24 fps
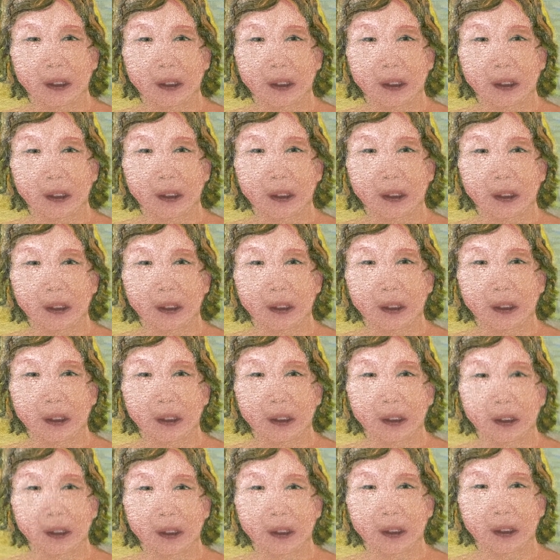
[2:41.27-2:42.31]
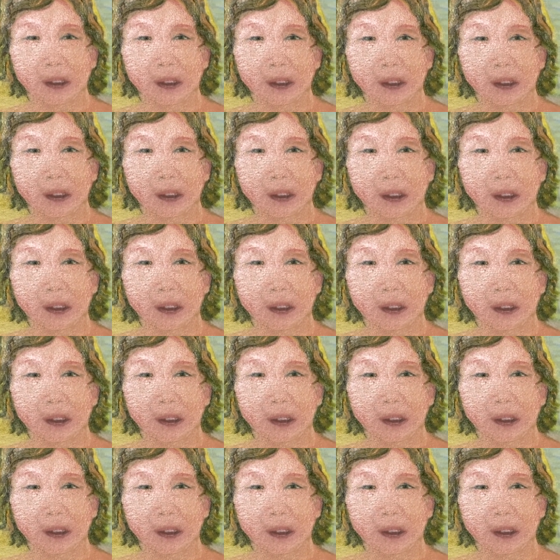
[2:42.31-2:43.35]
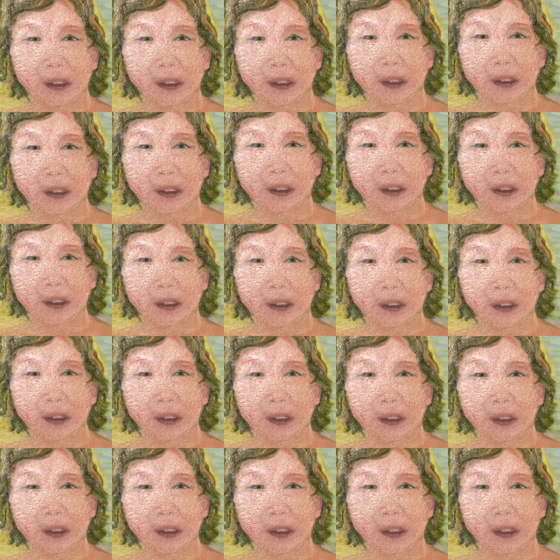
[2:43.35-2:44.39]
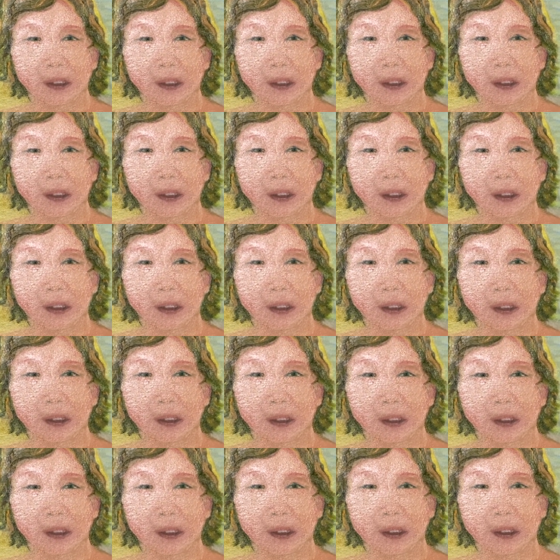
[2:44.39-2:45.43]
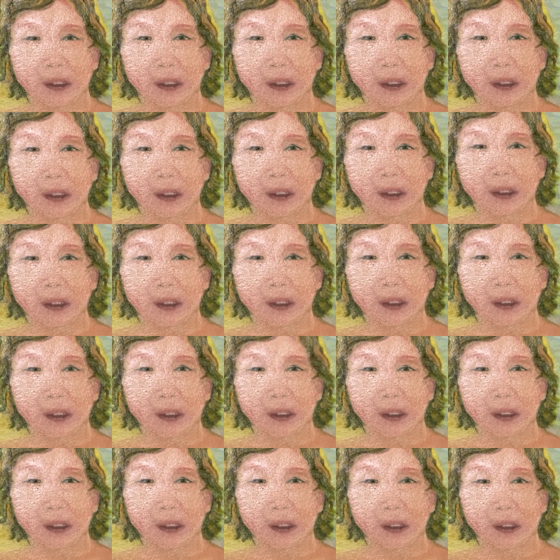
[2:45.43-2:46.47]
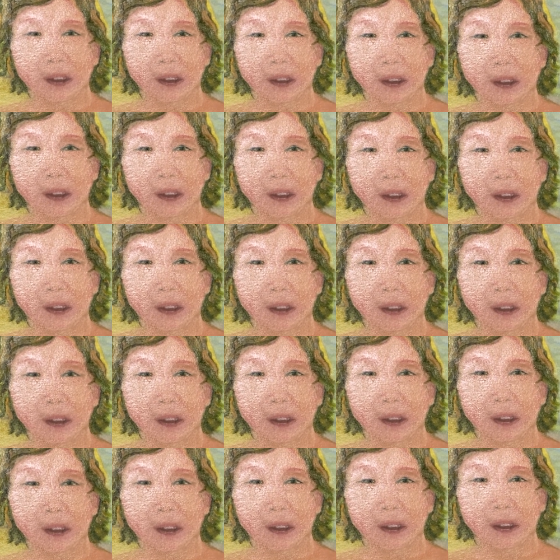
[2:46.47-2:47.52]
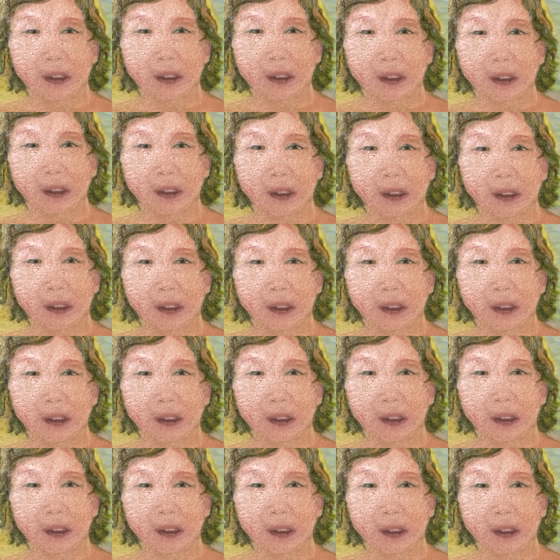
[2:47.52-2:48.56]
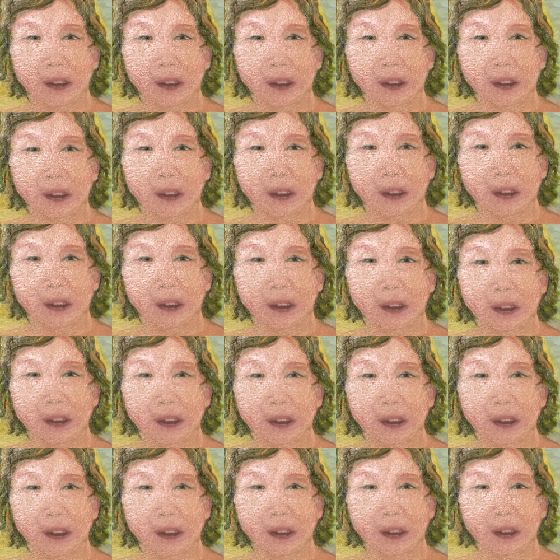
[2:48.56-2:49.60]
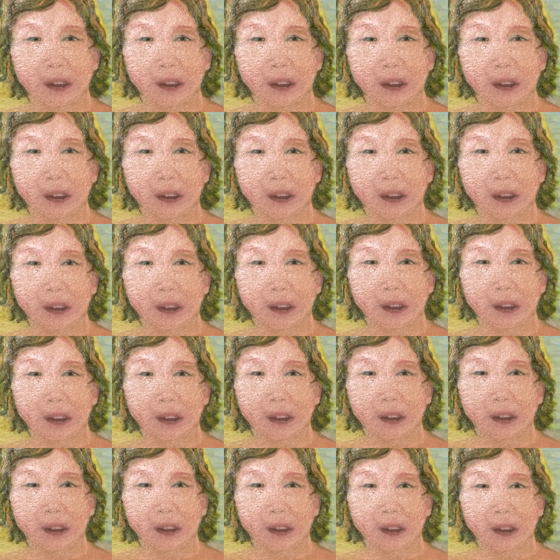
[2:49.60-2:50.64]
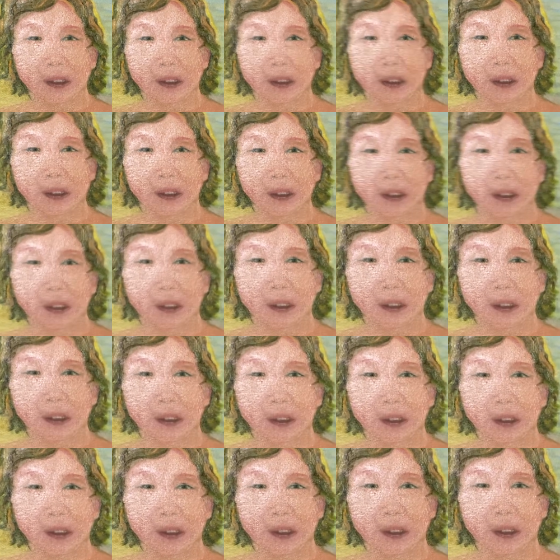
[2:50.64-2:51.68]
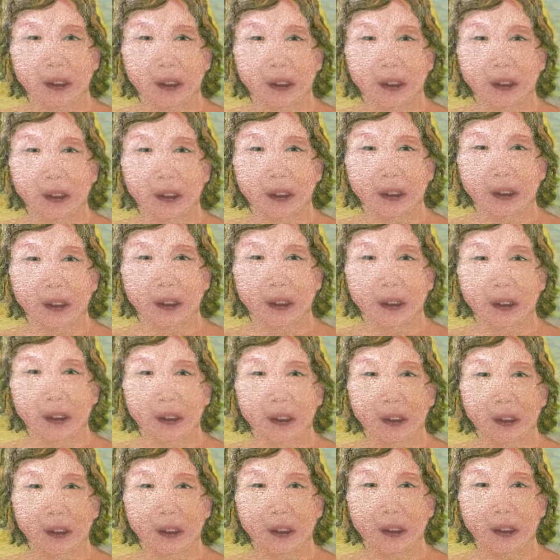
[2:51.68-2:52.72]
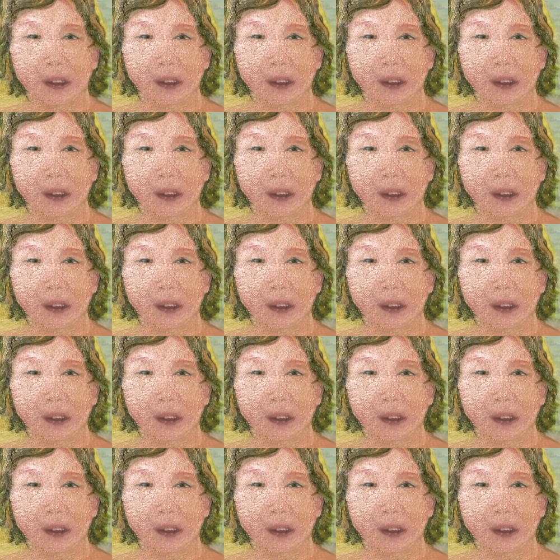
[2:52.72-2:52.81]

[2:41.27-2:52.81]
not really been satisfied because I felt that it wasn't really well rendered. Like I didn't really have enough nuance or detail to make it feel